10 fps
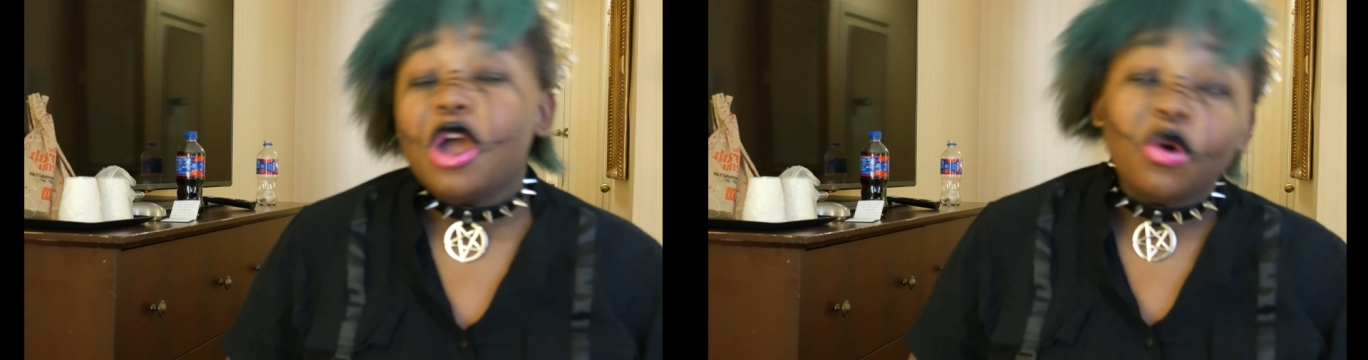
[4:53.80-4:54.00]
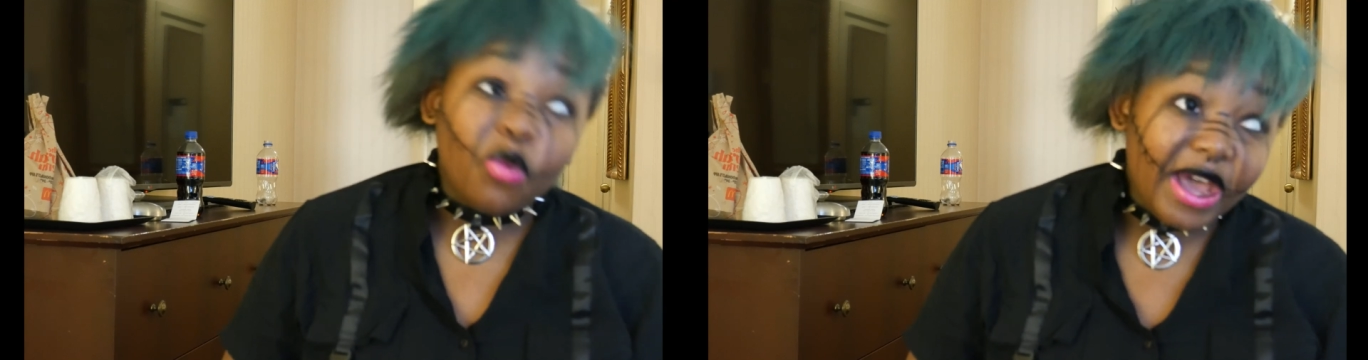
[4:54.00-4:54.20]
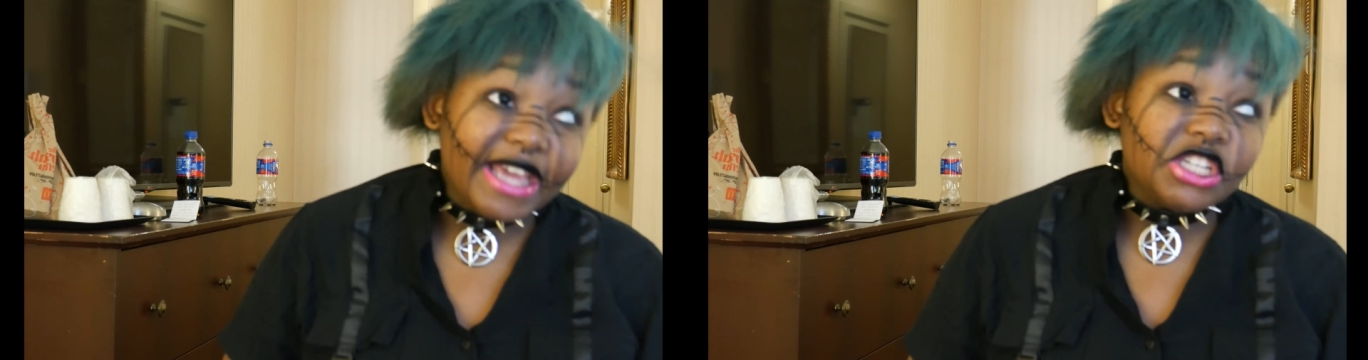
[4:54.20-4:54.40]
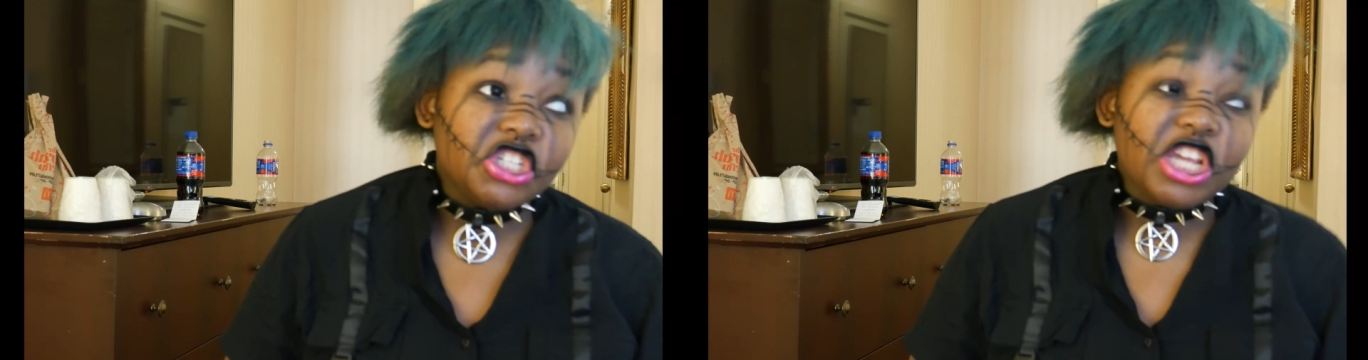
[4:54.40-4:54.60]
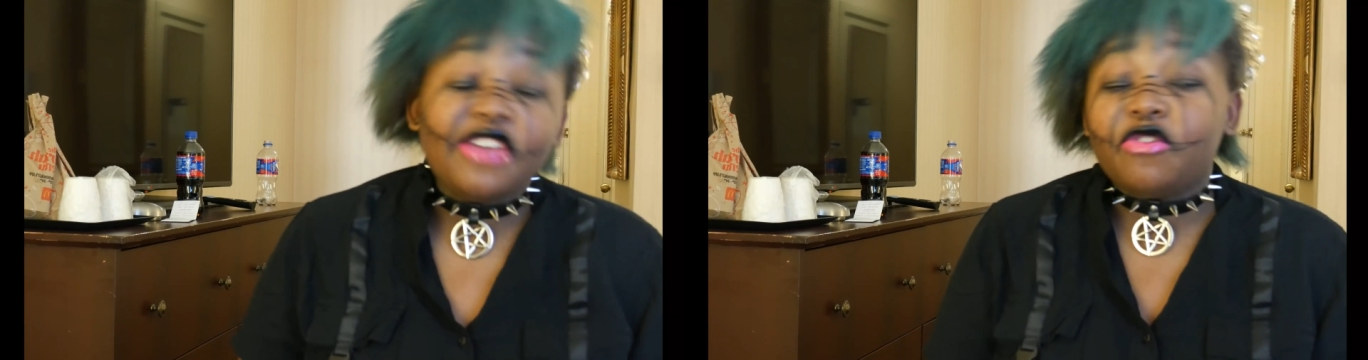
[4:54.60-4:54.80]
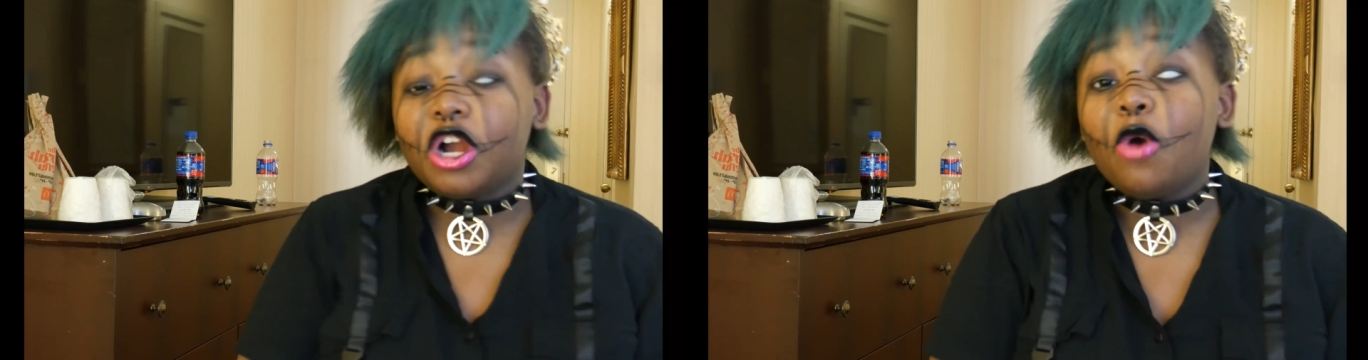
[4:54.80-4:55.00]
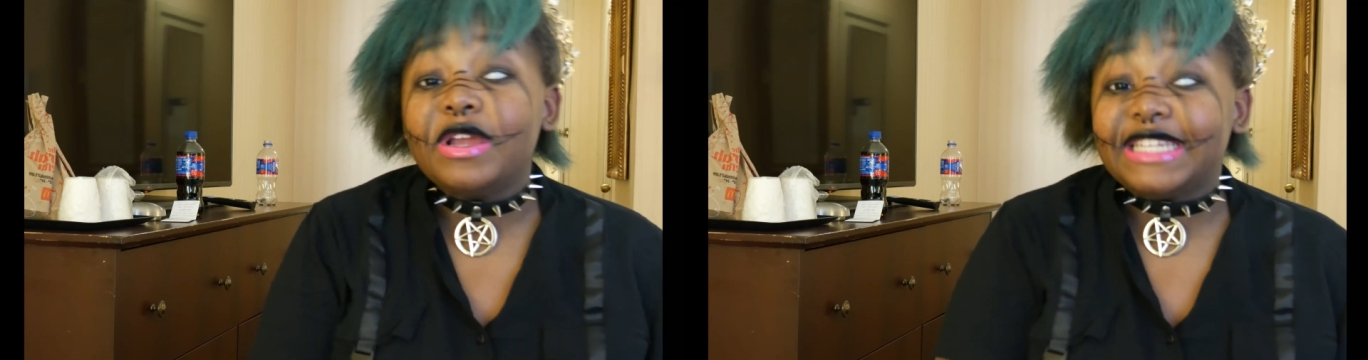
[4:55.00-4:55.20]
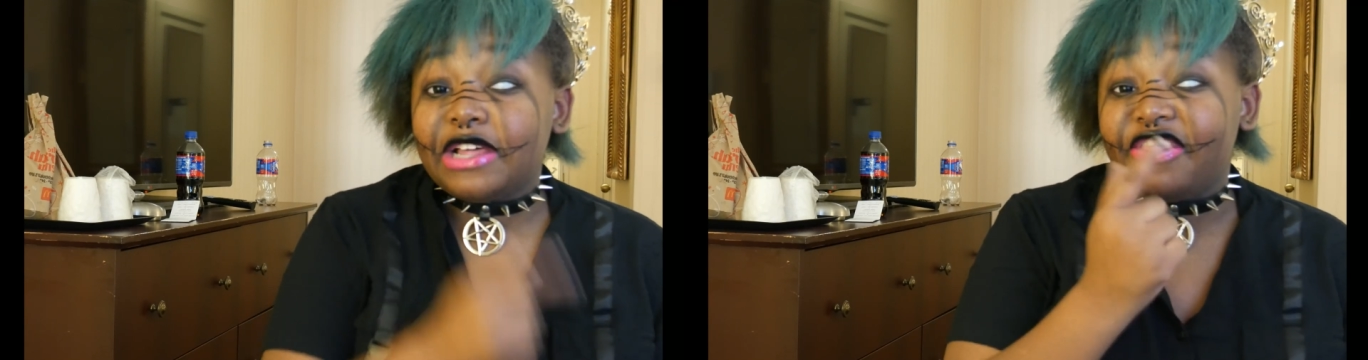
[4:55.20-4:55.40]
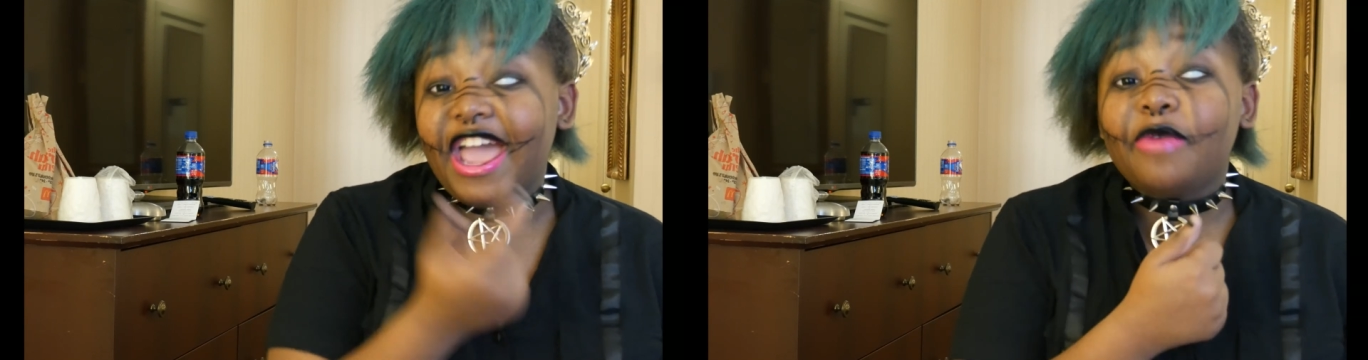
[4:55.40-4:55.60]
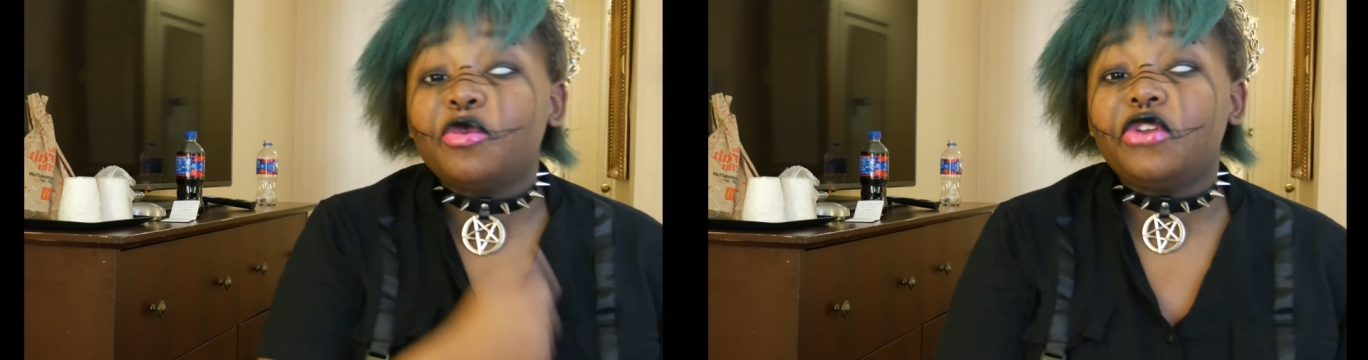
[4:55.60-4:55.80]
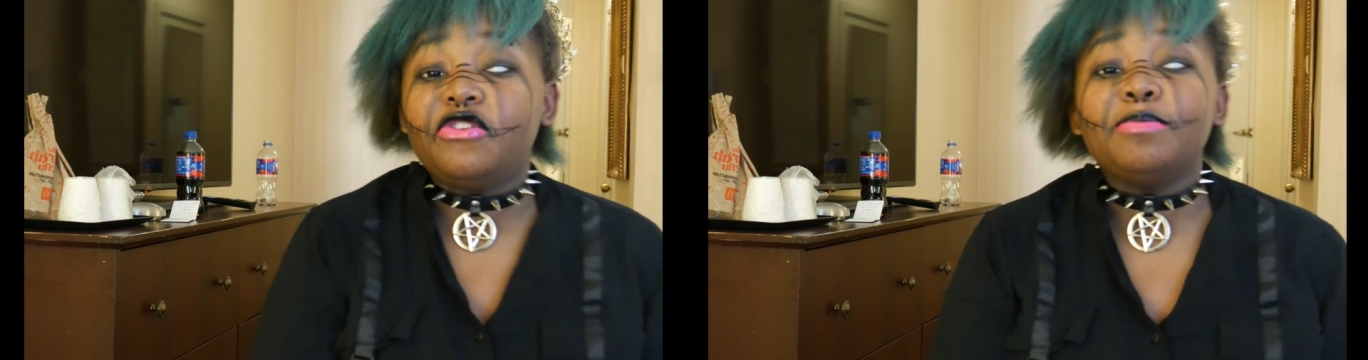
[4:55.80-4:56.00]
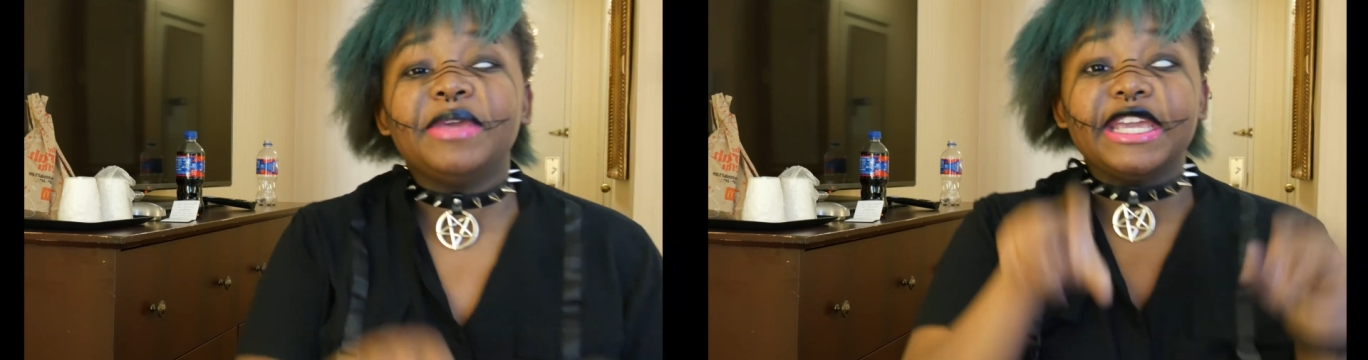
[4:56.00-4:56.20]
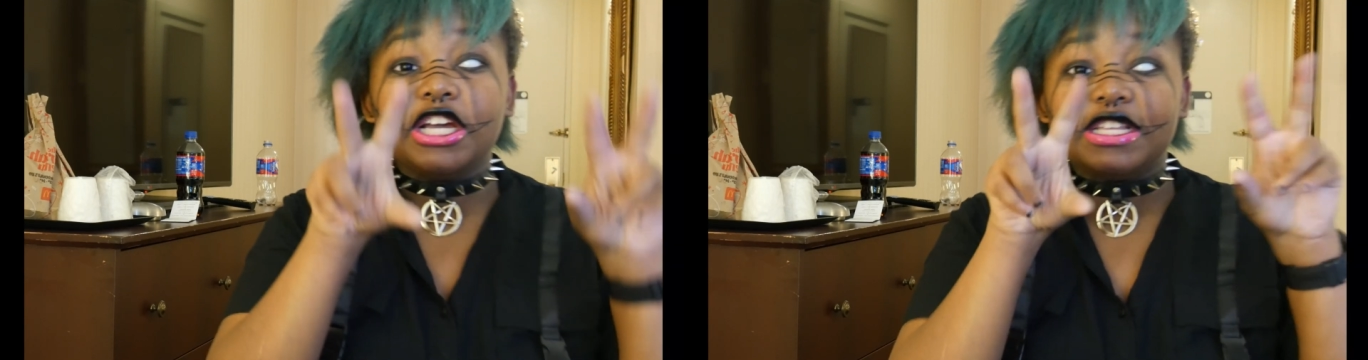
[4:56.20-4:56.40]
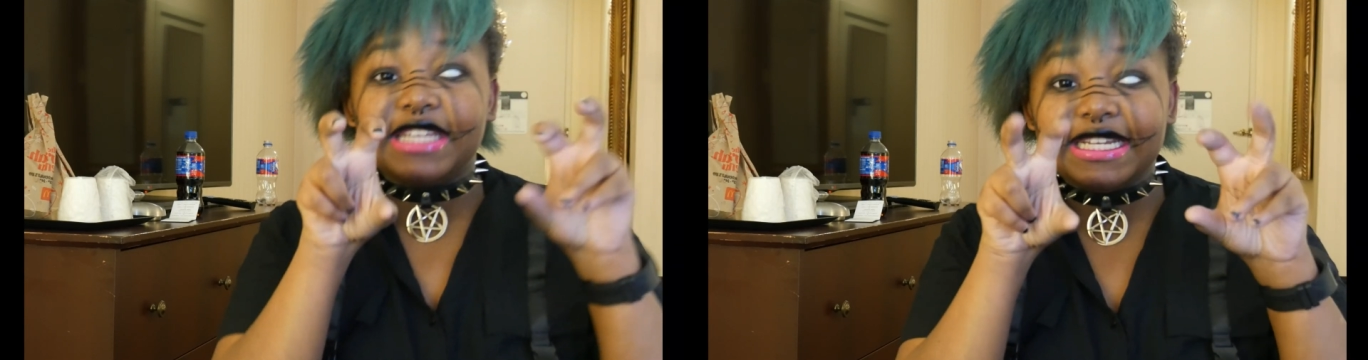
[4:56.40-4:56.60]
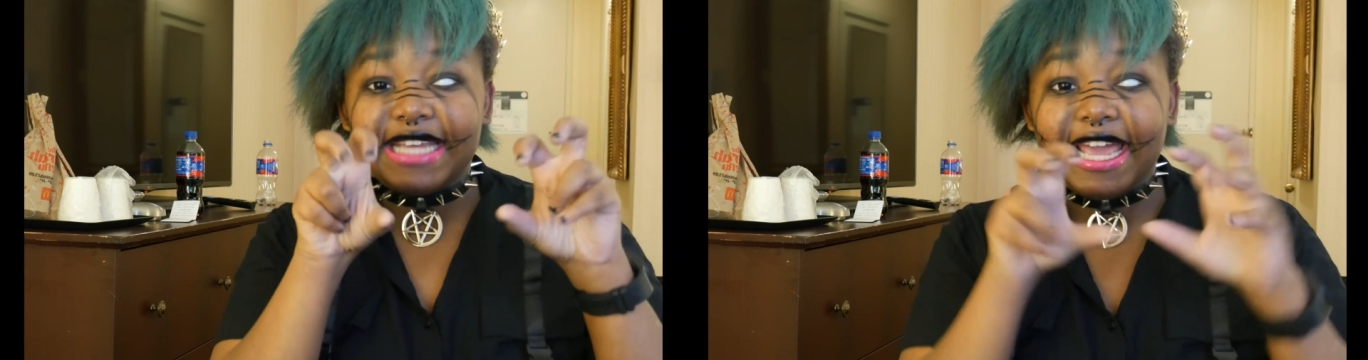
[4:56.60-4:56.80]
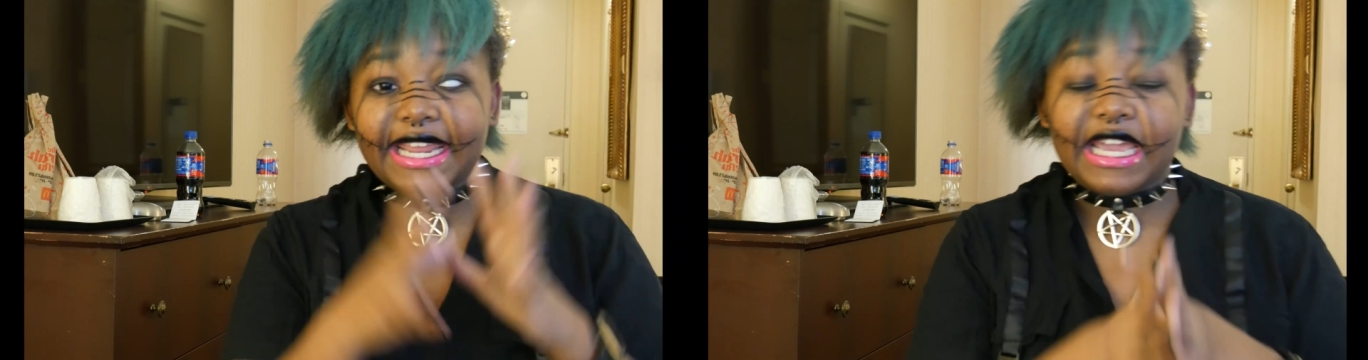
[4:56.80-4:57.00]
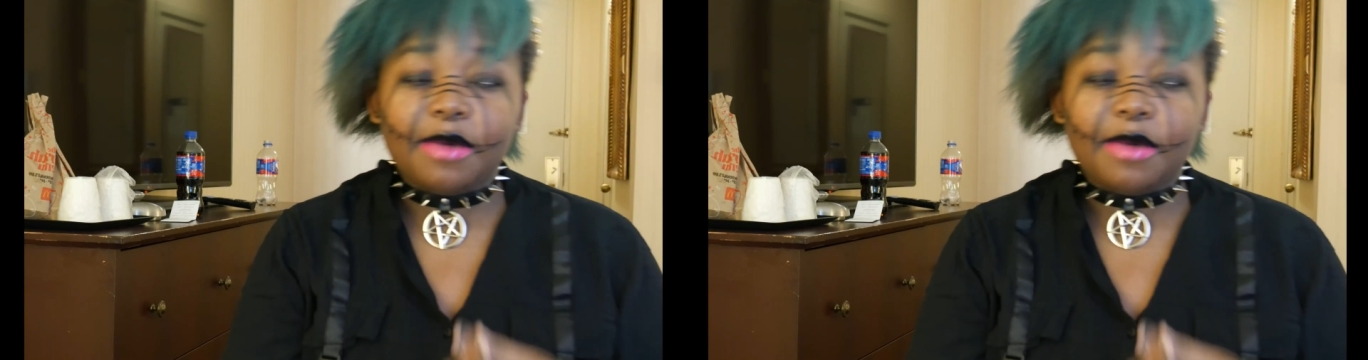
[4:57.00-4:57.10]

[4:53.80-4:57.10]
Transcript: Which, if we're going down that route of it being satanic,